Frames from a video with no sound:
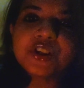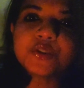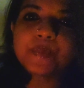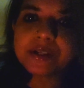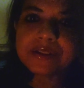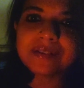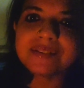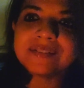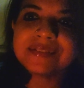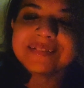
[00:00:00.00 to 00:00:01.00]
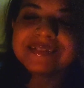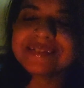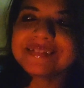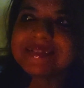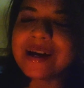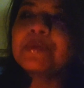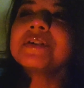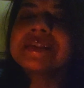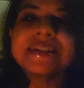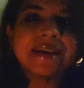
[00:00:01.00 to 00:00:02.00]
much better. I
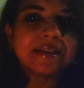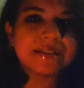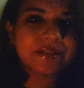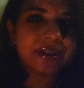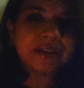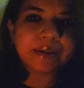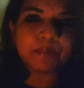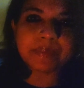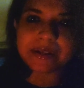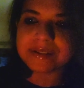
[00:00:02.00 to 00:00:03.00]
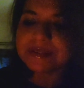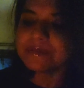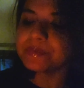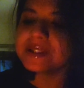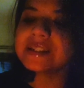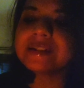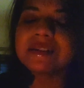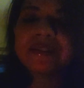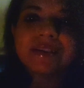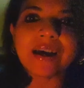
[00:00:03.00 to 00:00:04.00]
wouldn't say it's really comparative, but
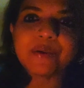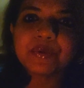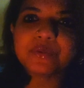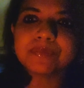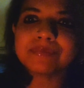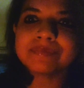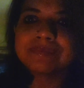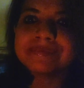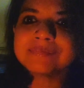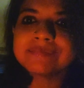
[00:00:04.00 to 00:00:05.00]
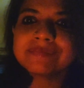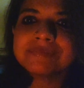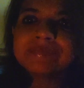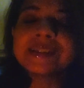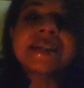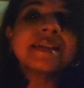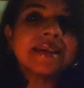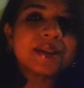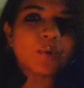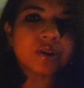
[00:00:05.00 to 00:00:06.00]
still, I would. This
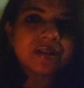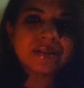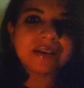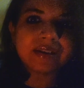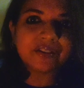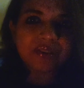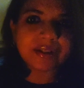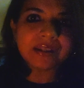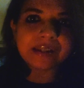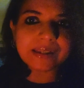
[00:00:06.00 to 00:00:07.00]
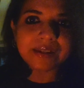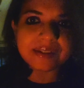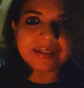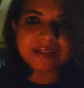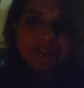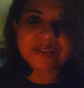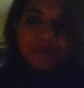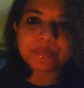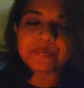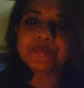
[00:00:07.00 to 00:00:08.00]
is what he really is.
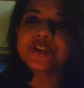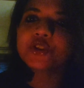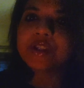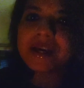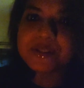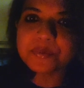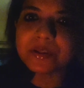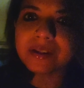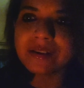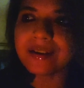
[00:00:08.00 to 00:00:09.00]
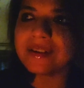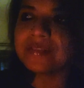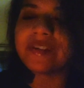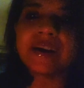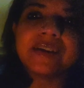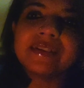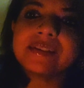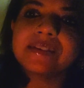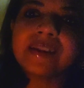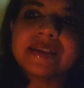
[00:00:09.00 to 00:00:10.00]
So that way, I find
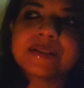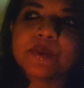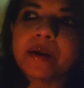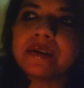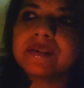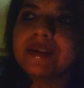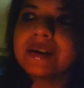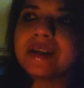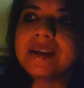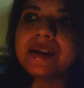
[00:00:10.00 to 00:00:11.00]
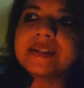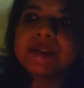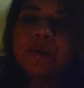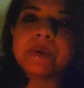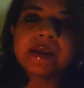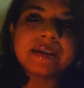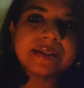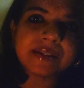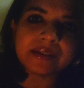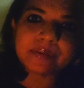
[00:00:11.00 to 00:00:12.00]
this one is
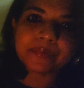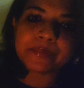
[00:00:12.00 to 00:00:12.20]
amazing.